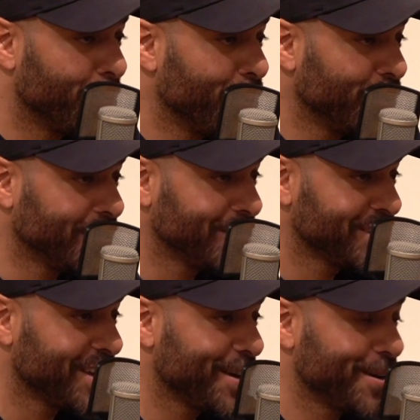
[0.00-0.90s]
born.
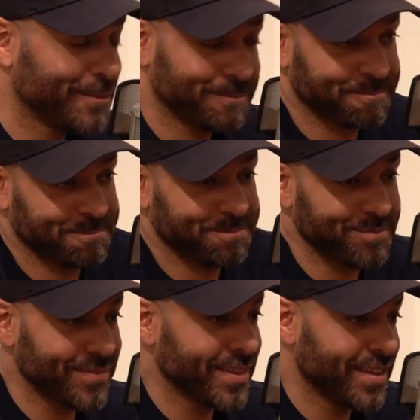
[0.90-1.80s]
So
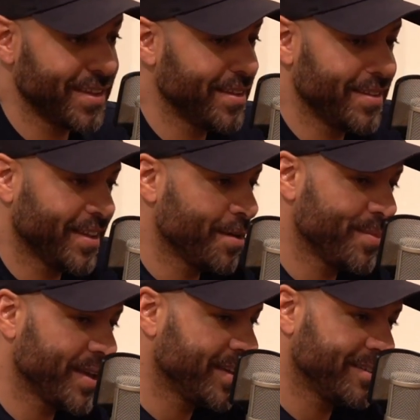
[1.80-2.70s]
it can
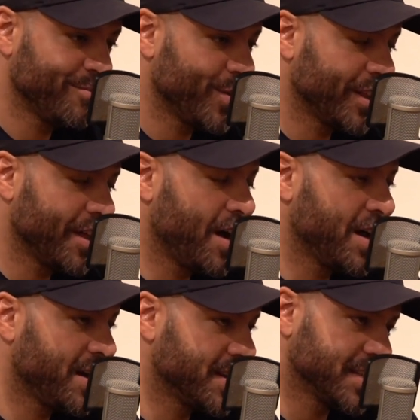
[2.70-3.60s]
be one of the
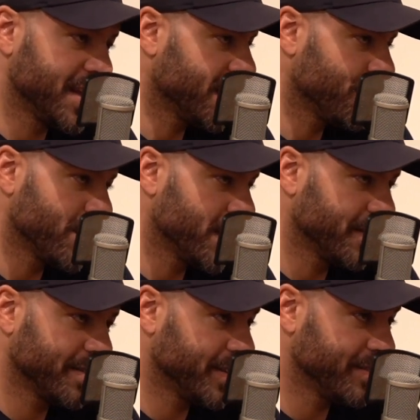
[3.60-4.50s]
highlights of their
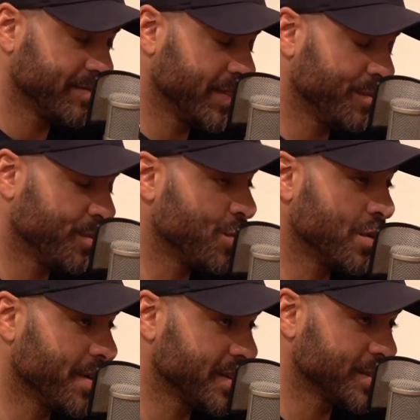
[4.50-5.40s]
career, and for all
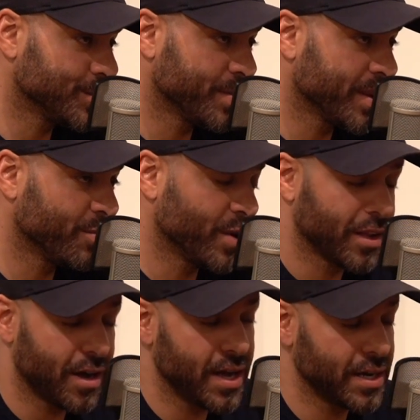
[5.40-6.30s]
of us, it would be one of
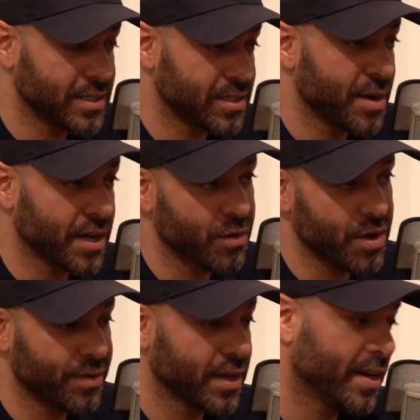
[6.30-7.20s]
the highlights of my career
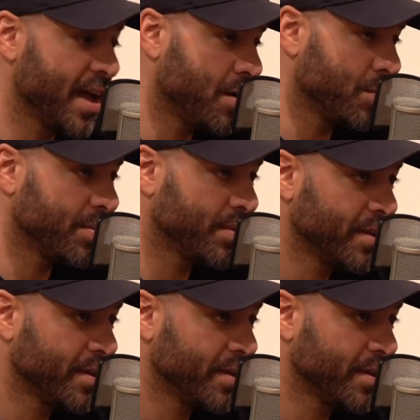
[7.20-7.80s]
if I can help,